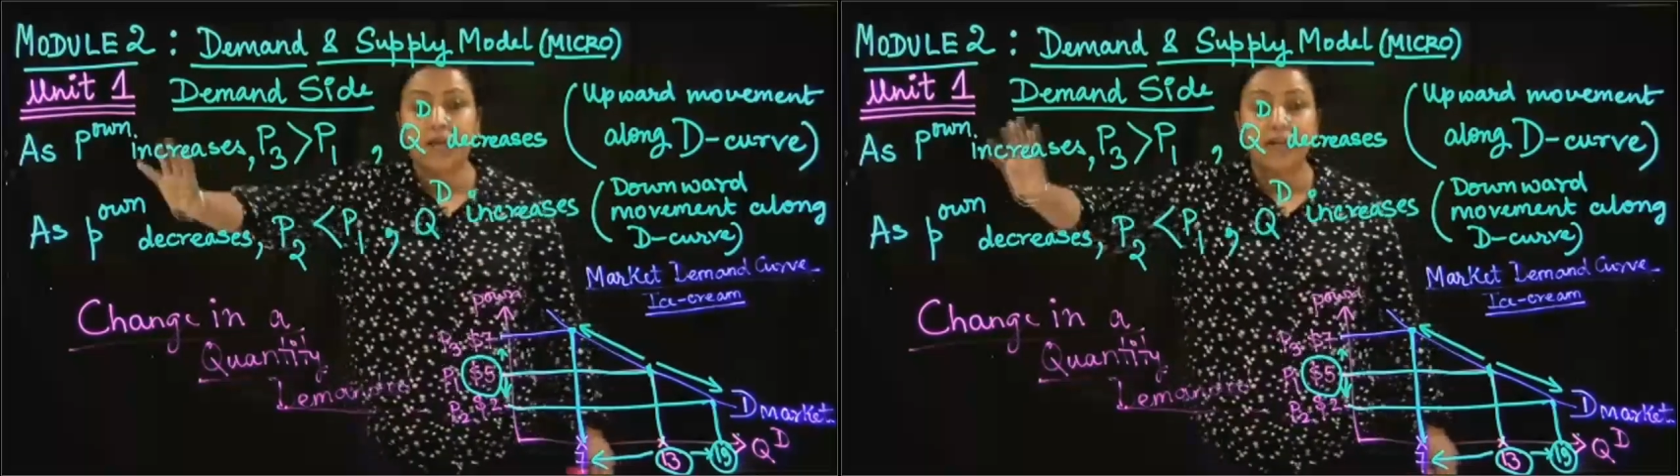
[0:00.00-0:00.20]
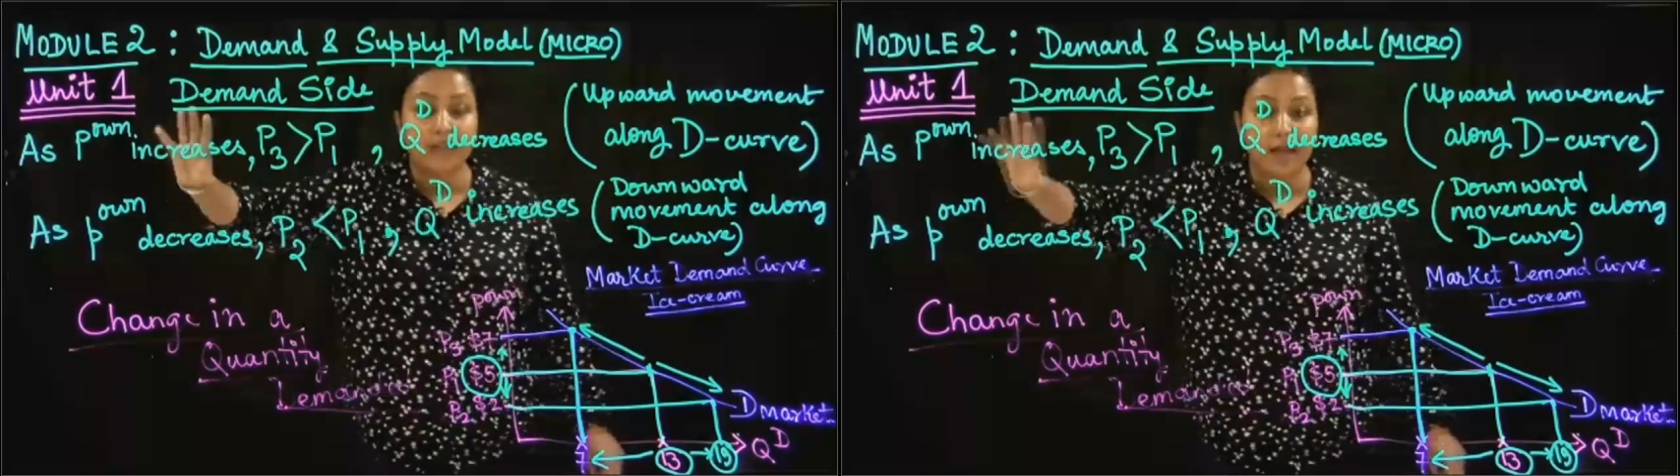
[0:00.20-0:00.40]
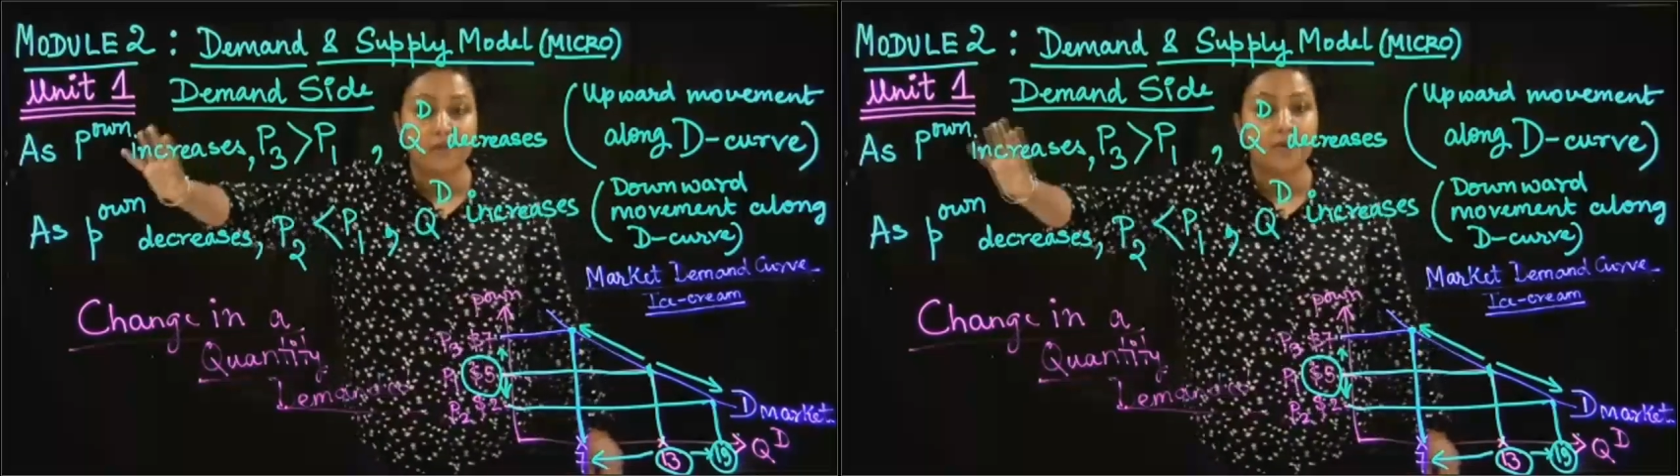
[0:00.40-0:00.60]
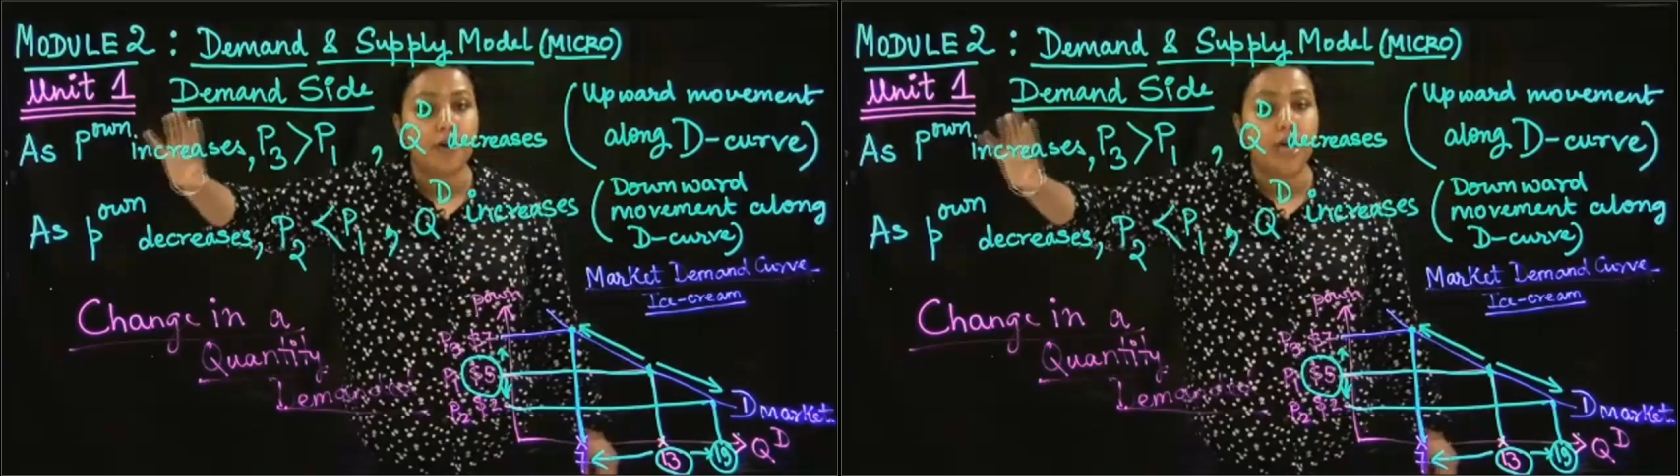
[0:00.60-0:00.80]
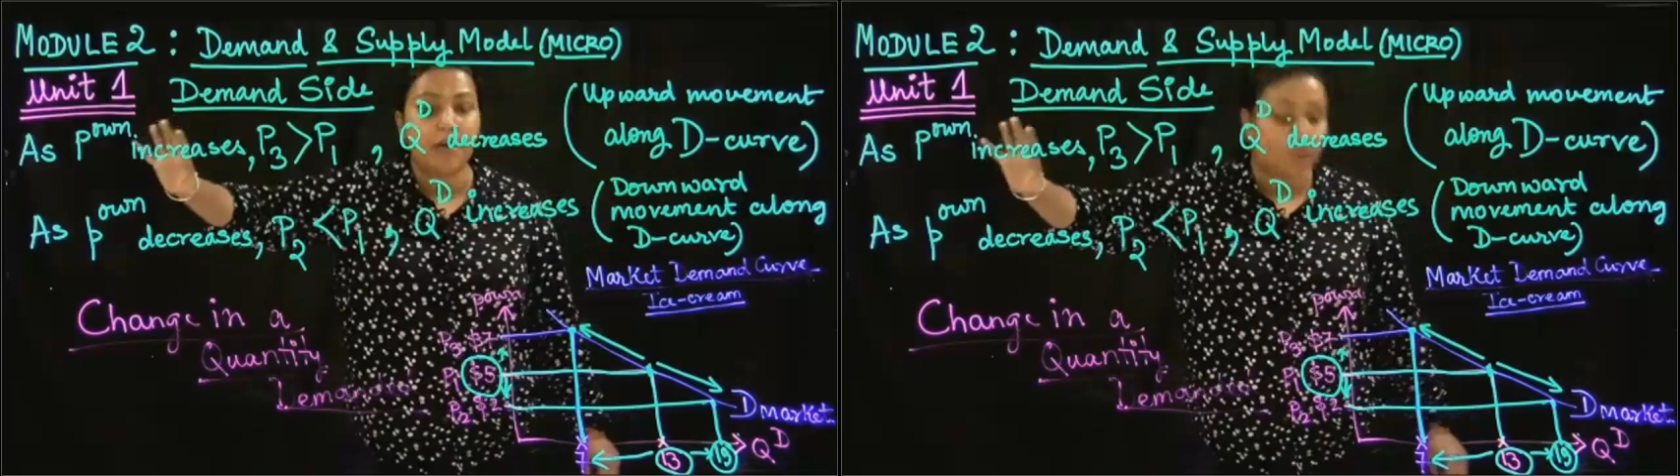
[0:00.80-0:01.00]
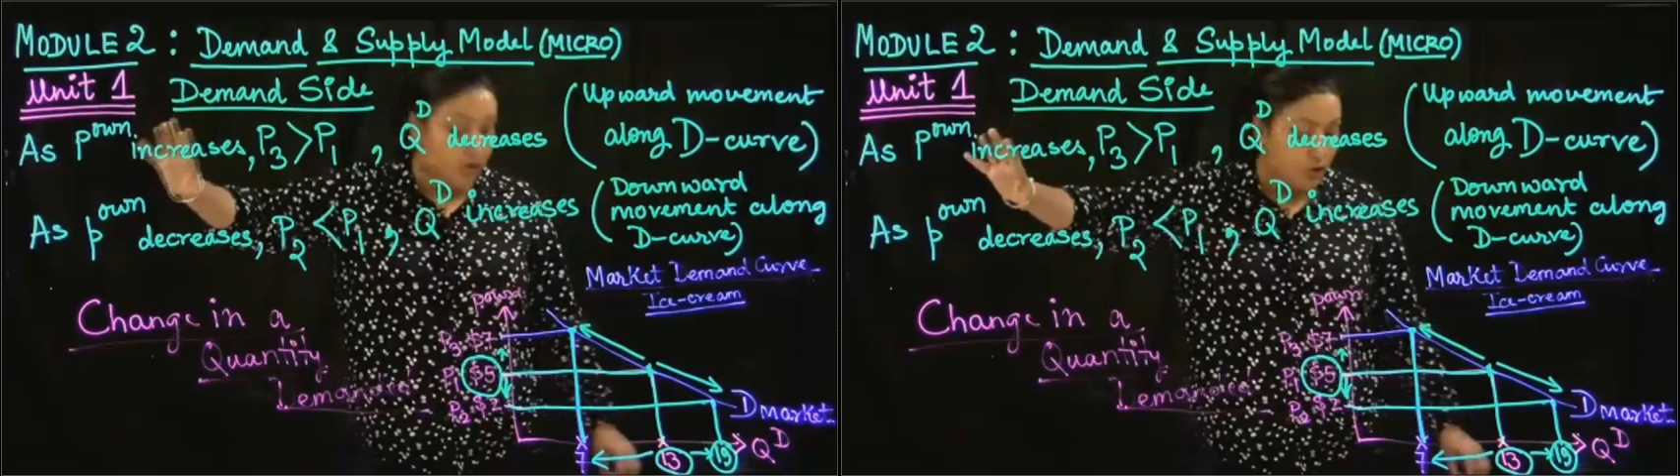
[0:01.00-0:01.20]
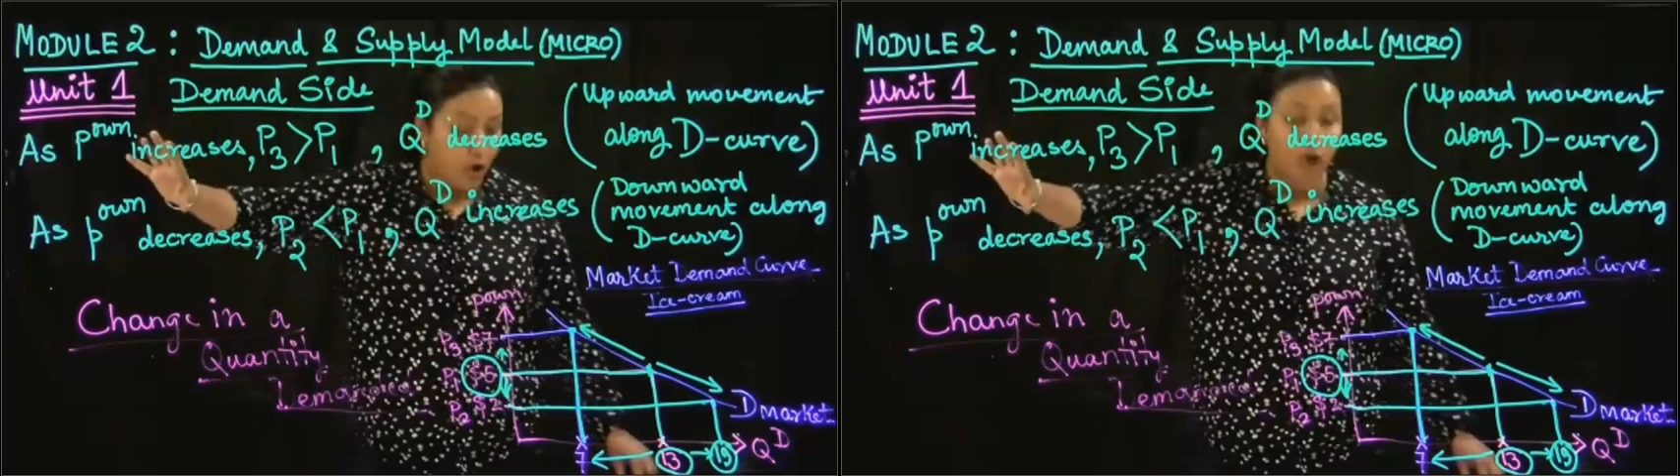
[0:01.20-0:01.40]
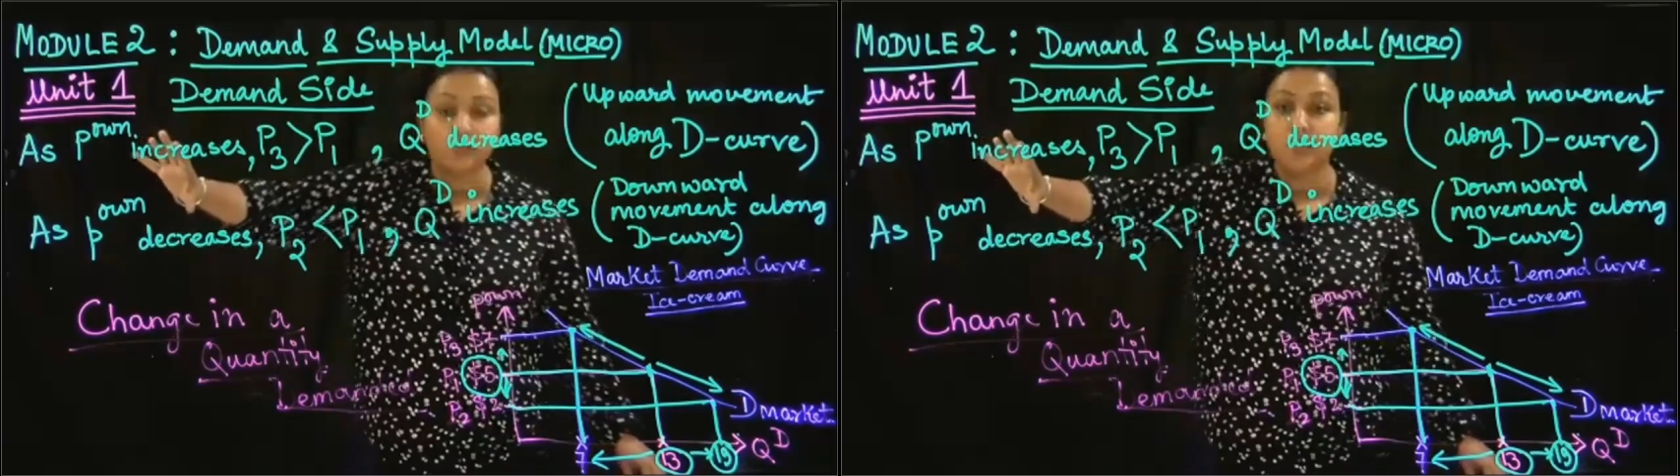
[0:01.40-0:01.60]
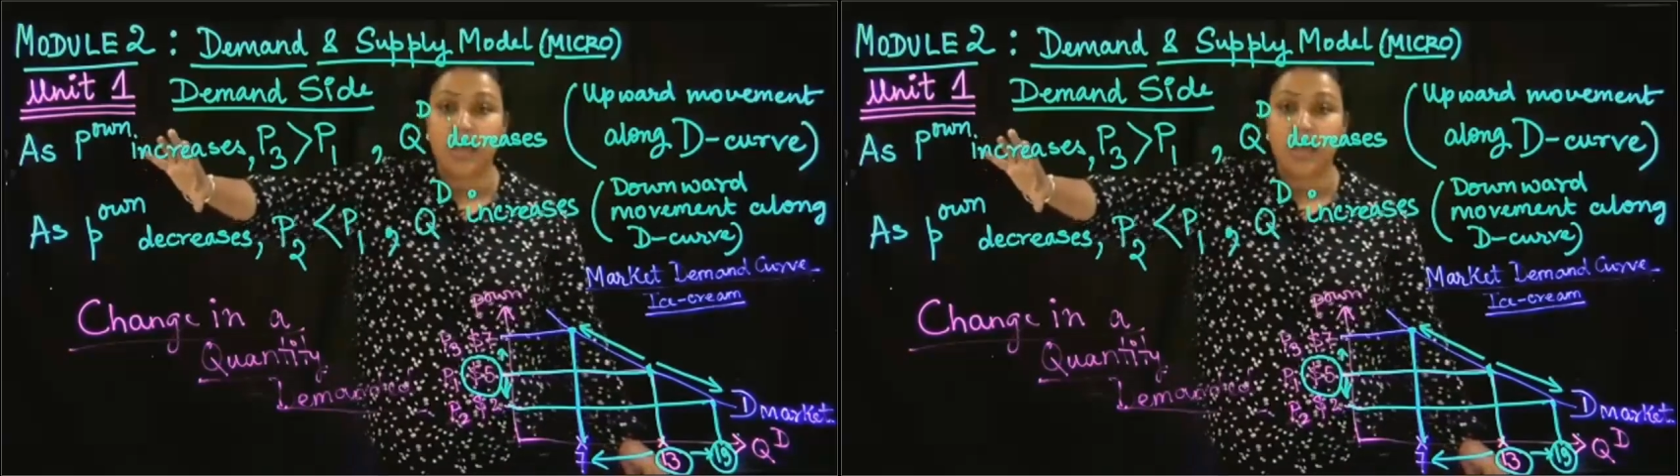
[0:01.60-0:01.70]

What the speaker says: can never ever cause